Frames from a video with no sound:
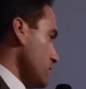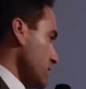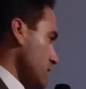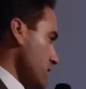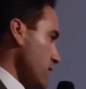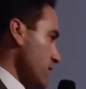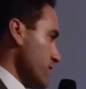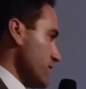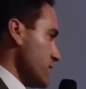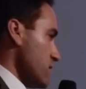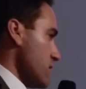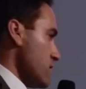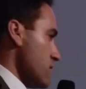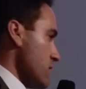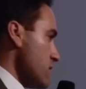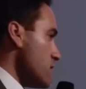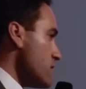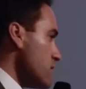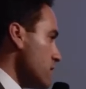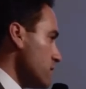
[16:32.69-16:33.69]
culls the
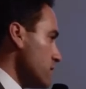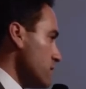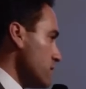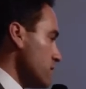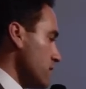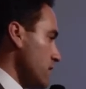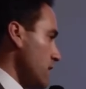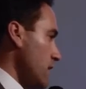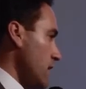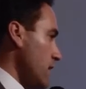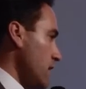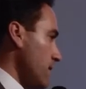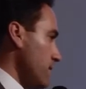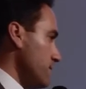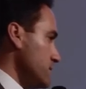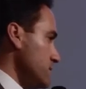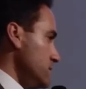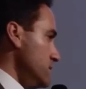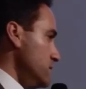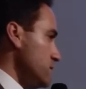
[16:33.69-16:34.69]
herd,
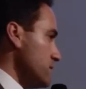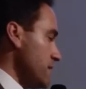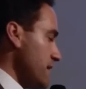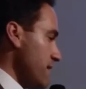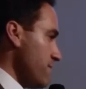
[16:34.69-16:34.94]
and